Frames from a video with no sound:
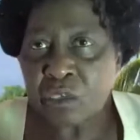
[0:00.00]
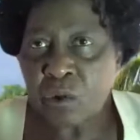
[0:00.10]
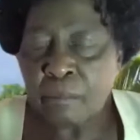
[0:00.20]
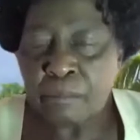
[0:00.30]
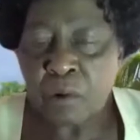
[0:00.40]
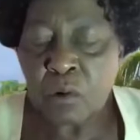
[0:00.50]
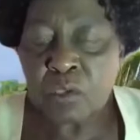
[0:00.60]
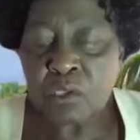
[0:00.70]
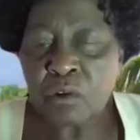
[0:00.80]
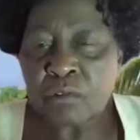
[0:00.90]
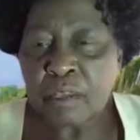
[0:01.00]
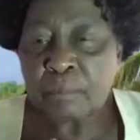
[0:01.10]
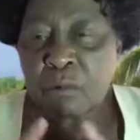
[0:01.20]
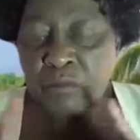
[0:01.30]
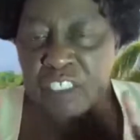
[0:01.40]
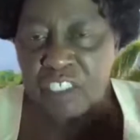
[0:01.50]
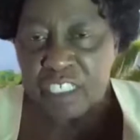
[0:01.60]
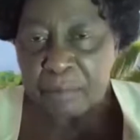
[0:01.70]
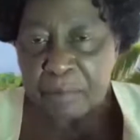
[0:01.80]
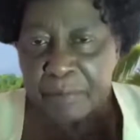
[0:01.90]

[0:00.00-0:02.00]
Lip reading: is composed of the provincial